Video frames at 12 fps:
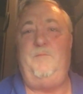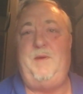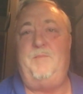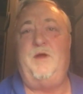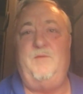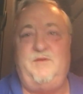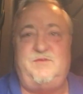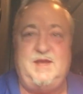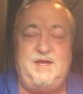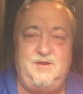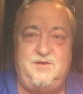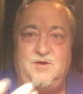people always
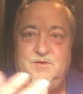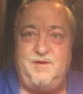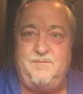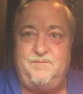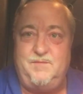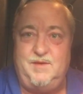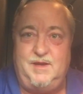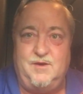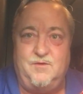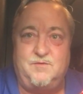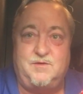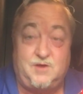say you don't,
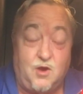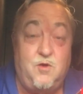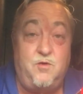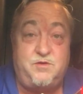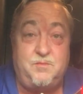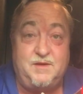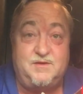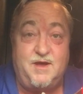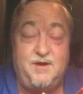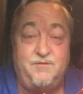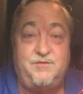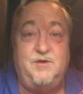go to
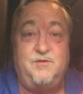McDonald's,